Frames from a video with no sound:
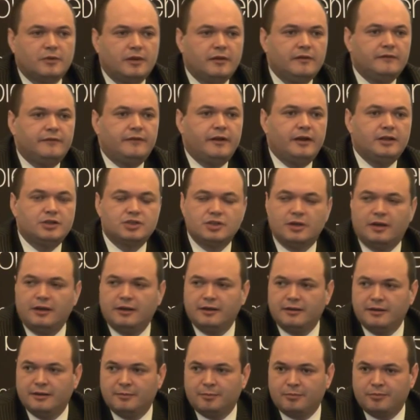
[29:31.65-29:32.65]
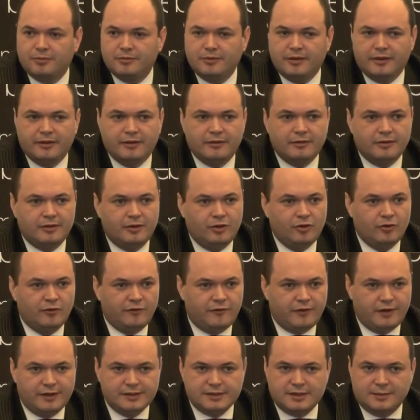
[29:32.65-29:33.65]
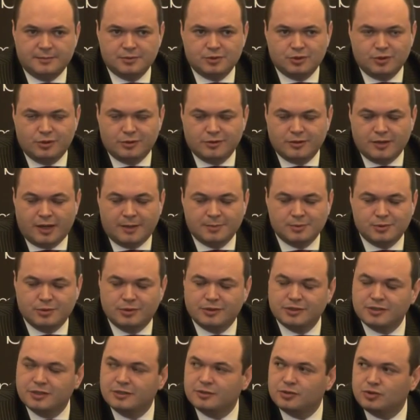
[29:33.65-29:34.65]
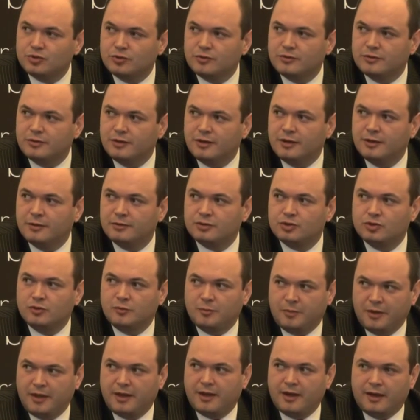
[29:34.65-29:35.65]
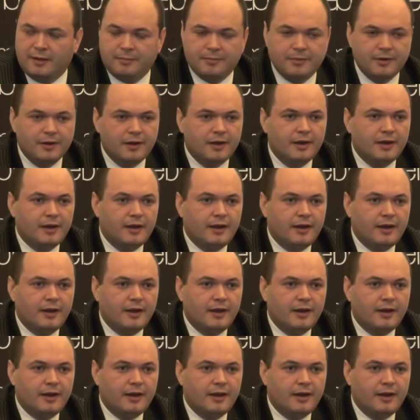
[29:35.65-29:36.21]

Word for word: eventually the, the EU funds absor absorption should, uh, should pick up